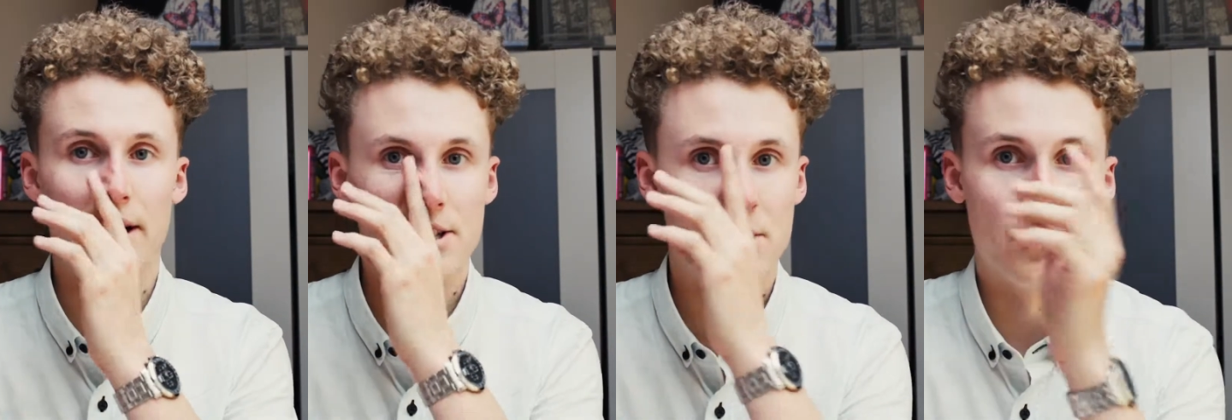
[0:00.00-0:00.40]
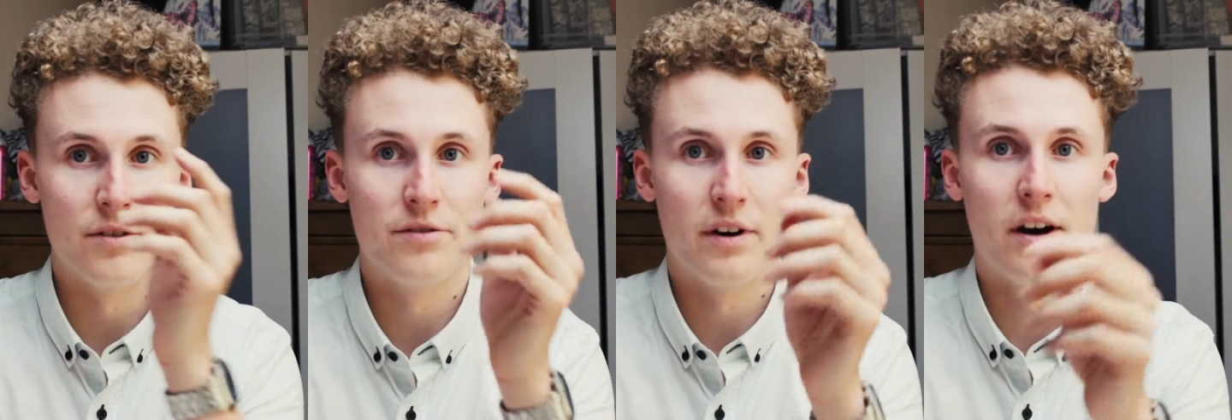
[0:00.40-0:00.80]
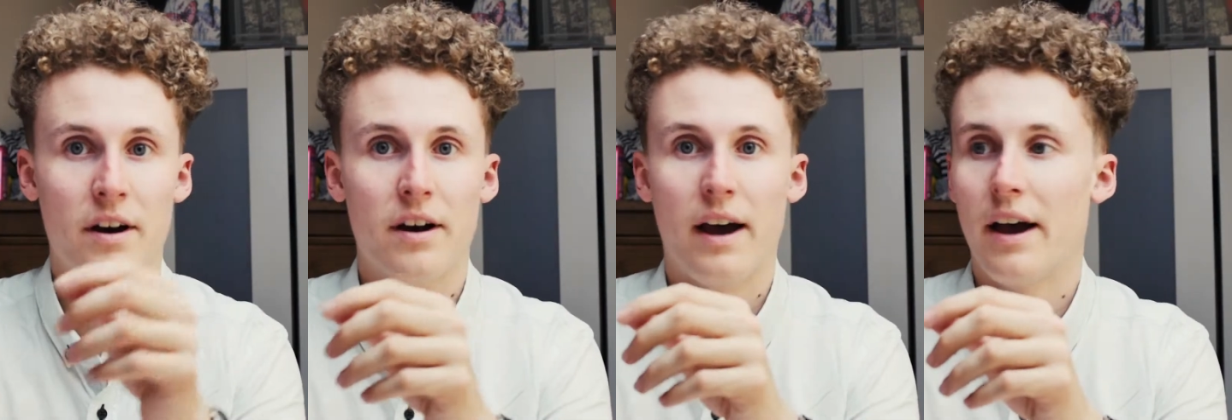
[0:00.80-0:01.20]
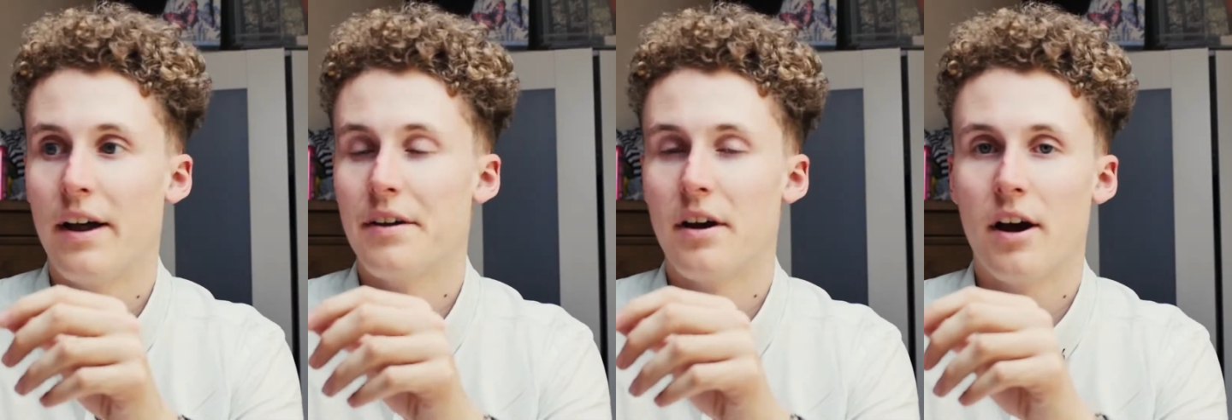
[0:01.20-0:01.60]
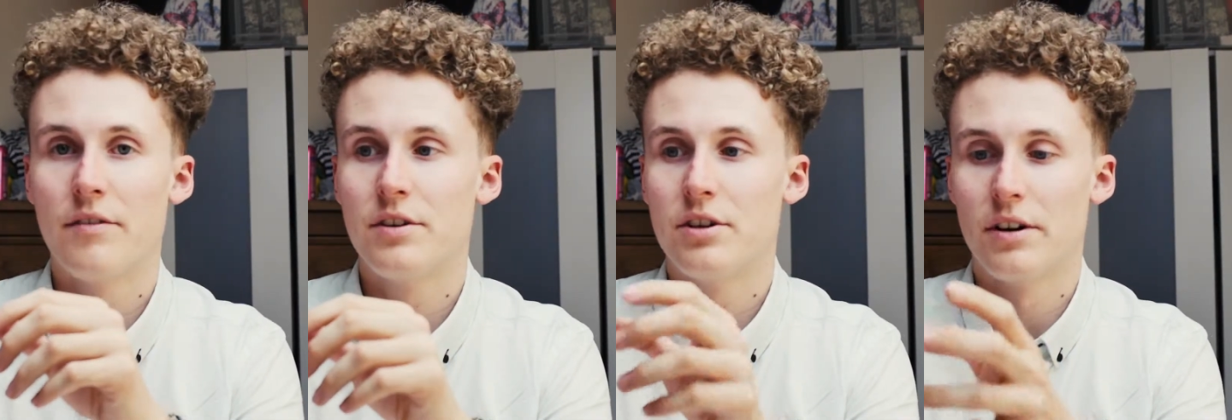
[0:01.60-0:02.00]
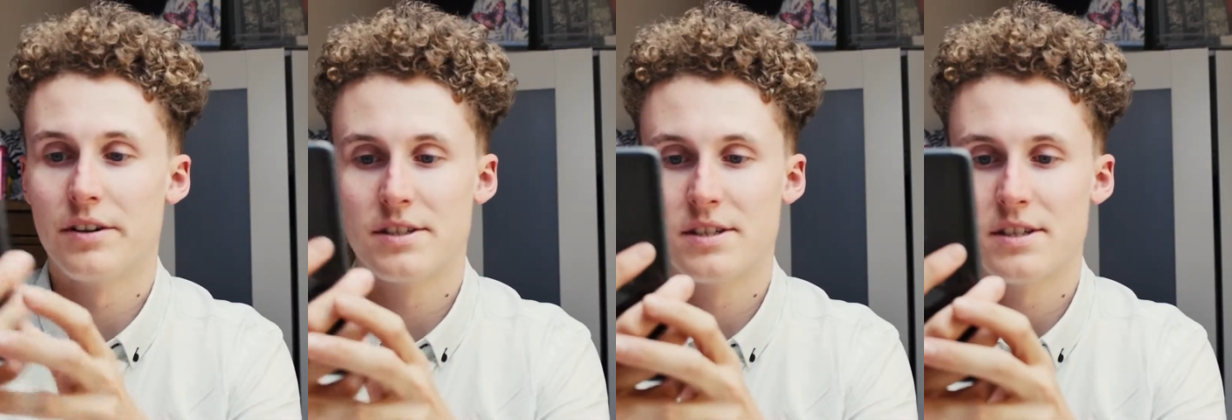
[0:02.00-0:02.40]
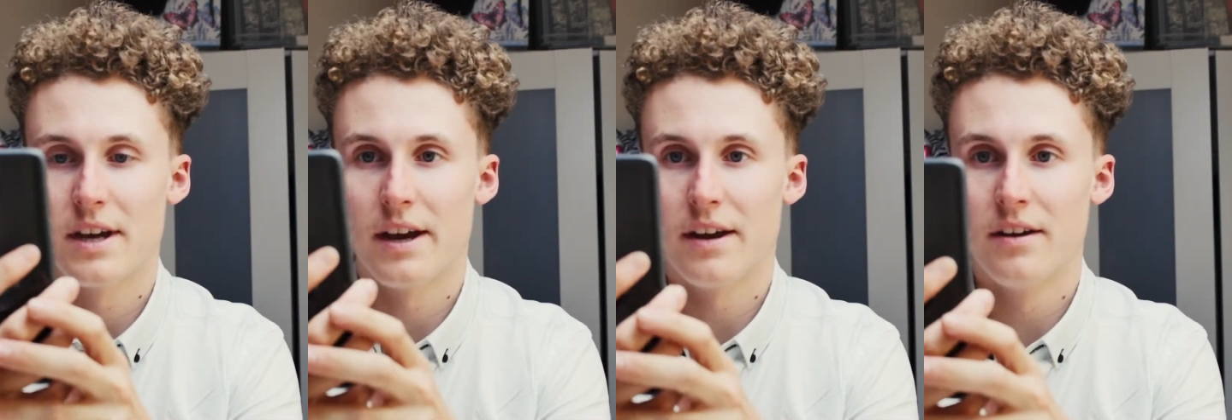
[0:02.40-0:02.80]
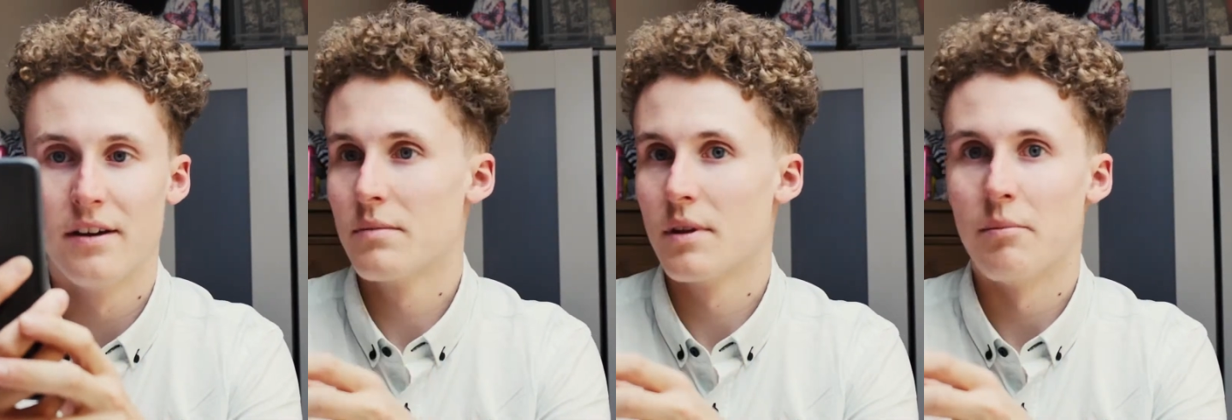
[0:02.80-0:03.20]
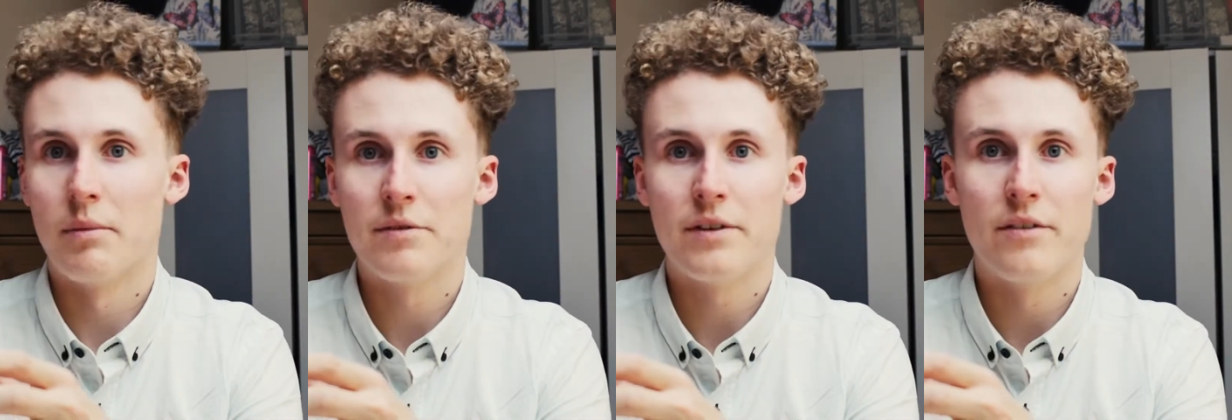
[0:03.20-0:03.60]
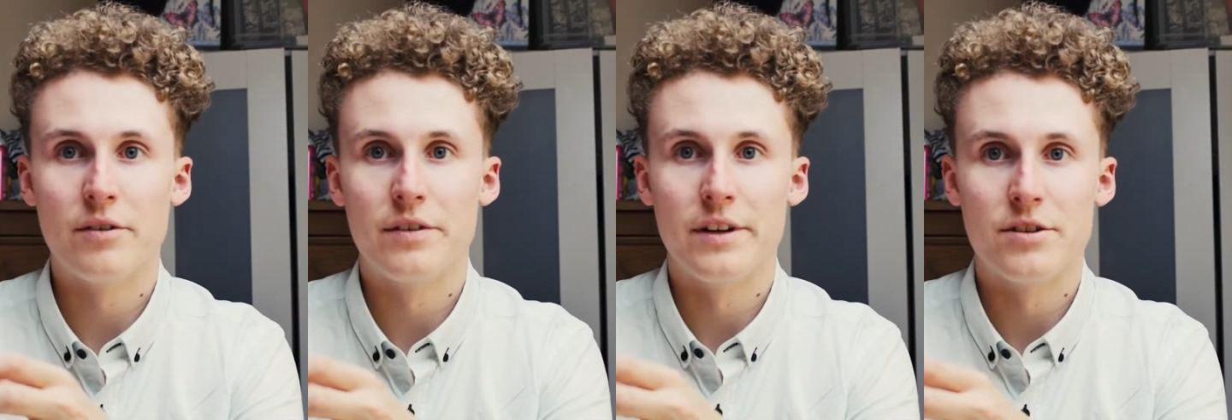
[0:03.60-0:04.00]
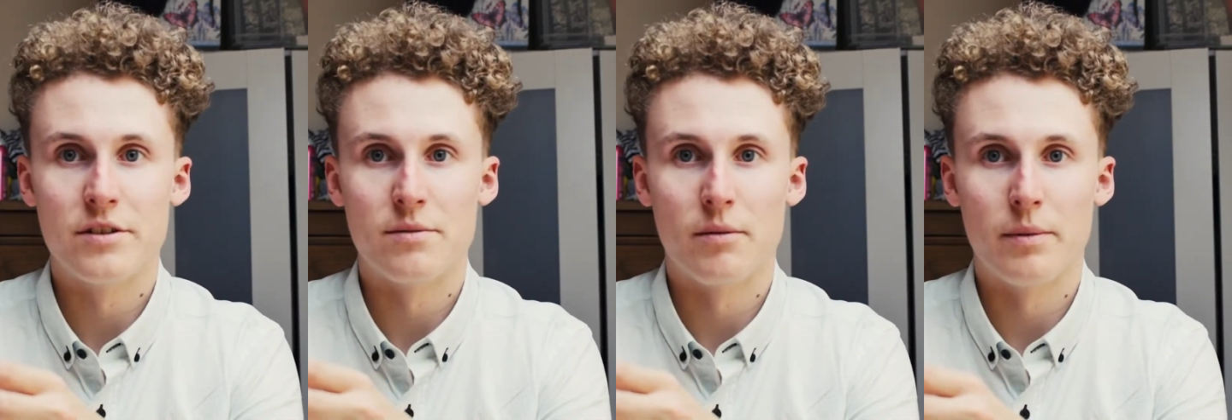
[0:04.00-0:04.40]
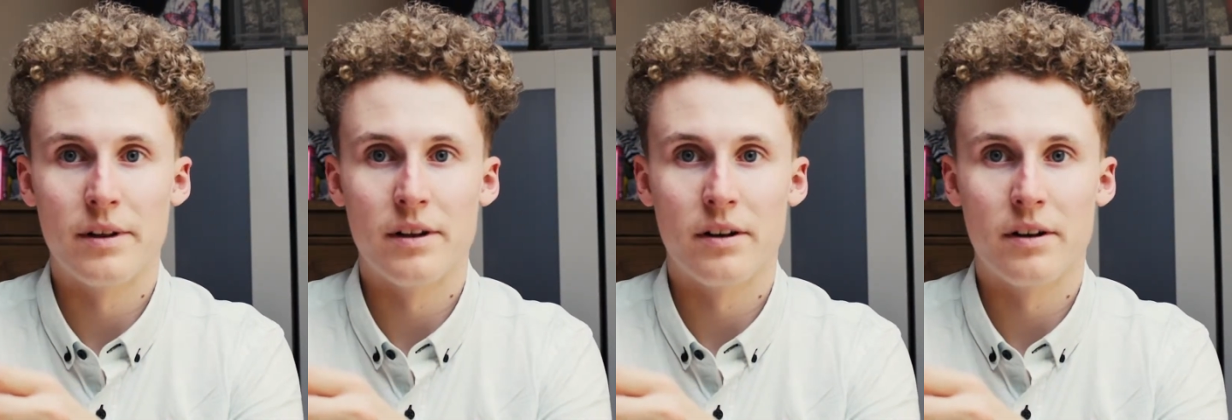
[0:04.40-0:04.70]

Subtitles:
so far, and I've got to say my favorite feature is probably the